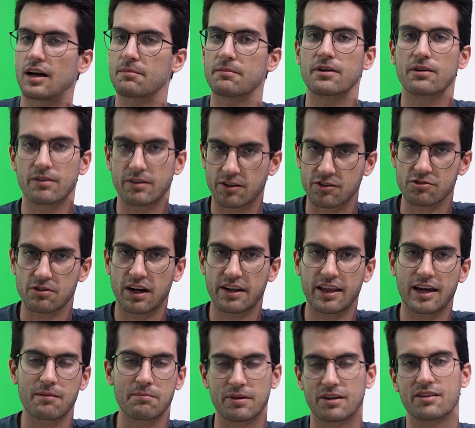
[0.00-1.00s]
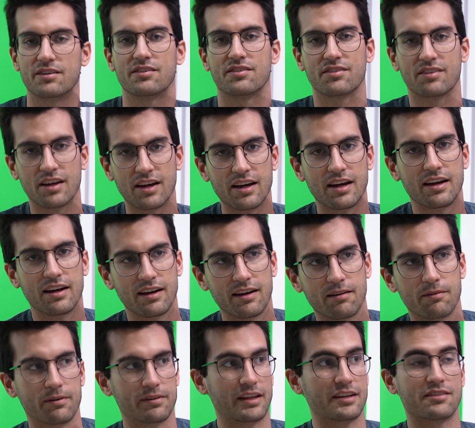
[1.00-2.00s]
I'm going to try that because,
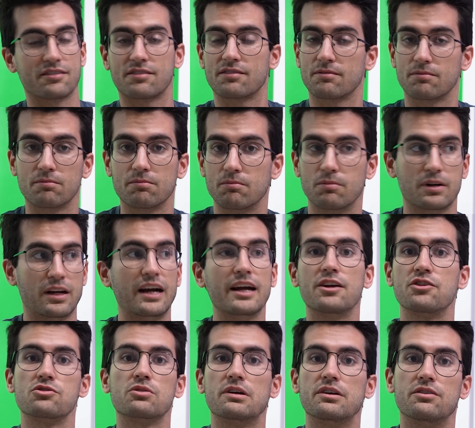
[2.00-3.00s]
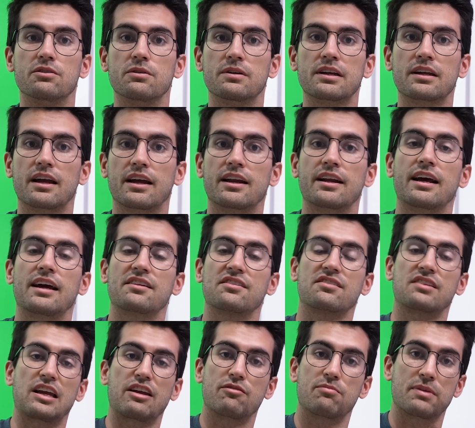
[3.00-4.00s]
well, that's what I enjoy doing, and it has
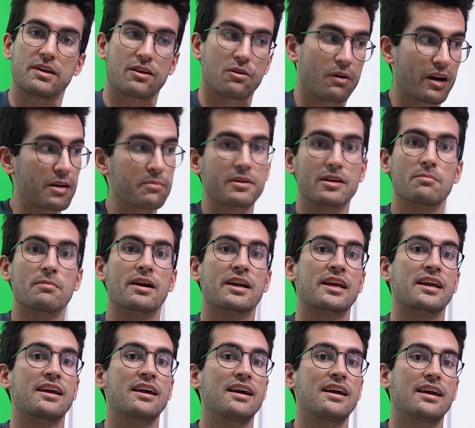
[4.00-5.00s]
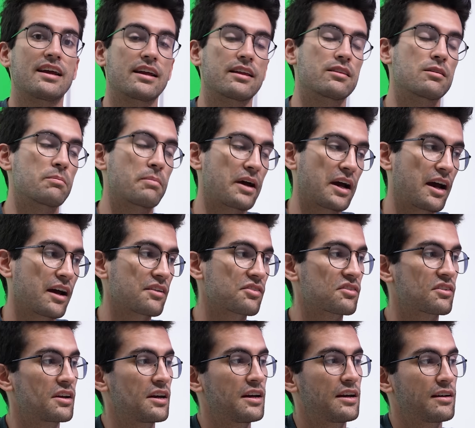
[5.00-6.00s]
saved me quite a bit of money in the
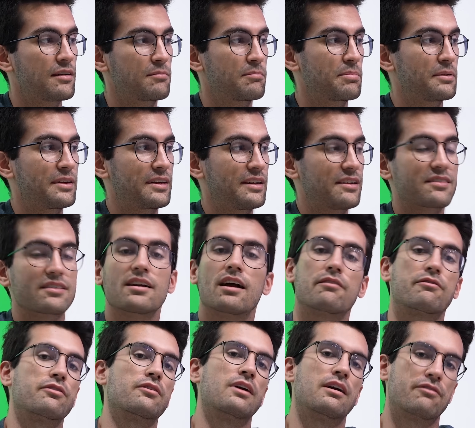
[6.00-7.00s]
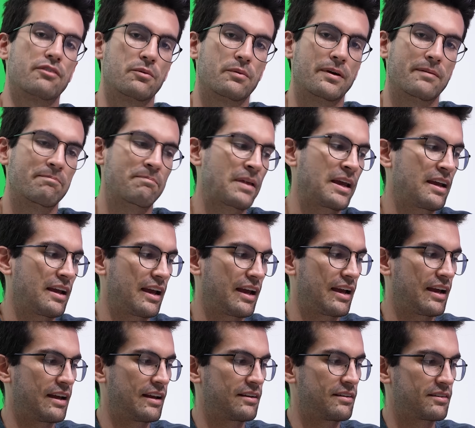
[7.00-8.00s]
past, but it's not for everyone.
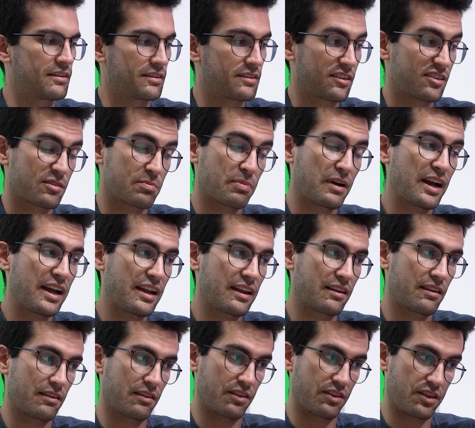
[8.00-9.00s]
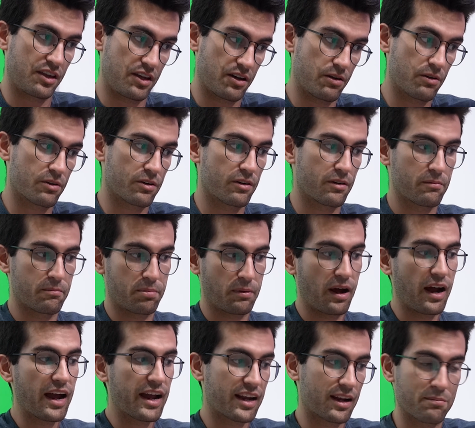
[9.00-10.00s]
And despite the owner
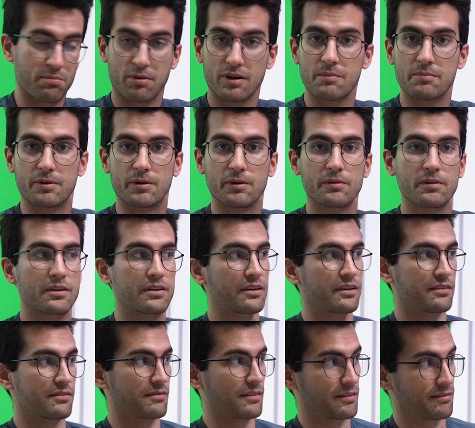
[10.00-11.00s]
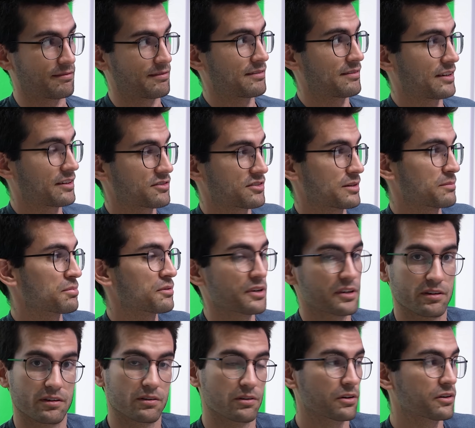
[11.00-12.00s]
buying a pre-built, it, it's actually a pretty
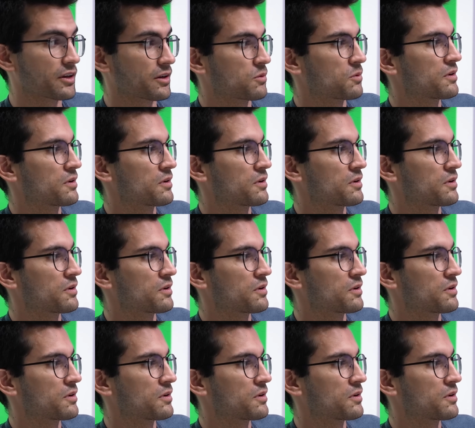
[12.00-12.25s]
good looking